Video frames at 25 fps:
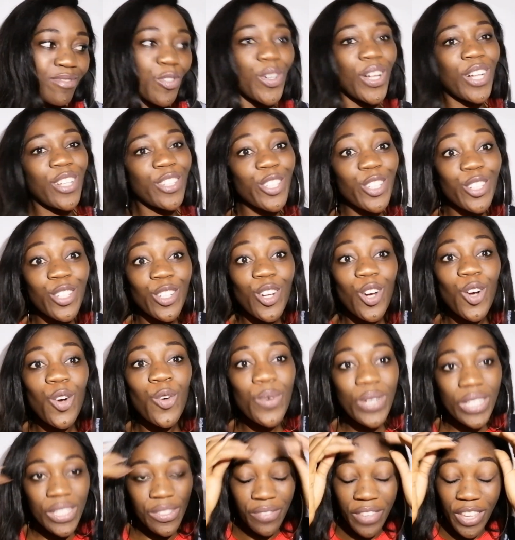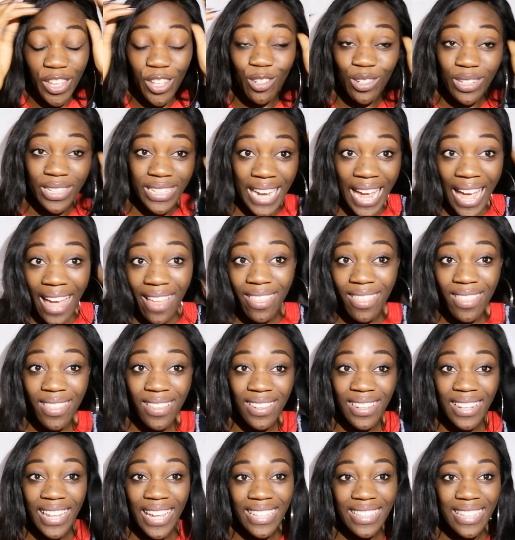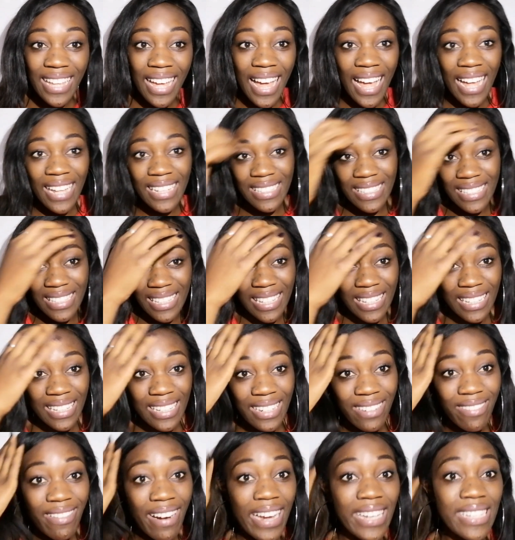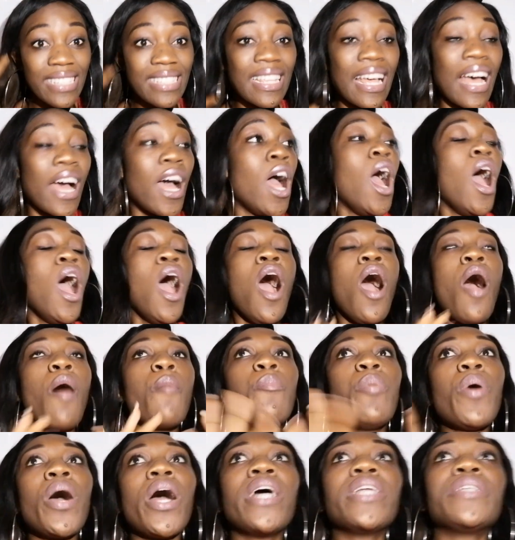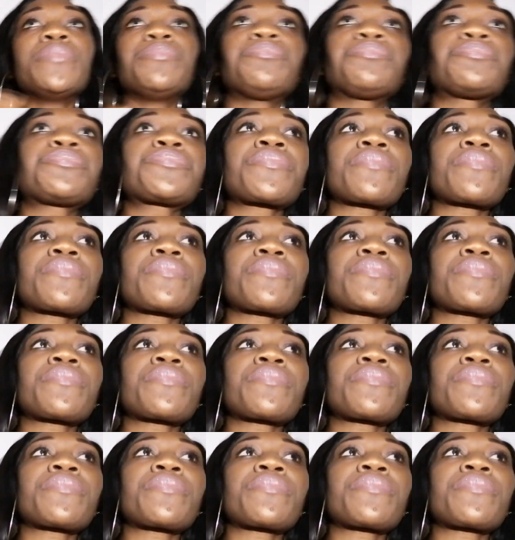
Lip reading: Well, you could always fake your death like that, Auntie Raisa. But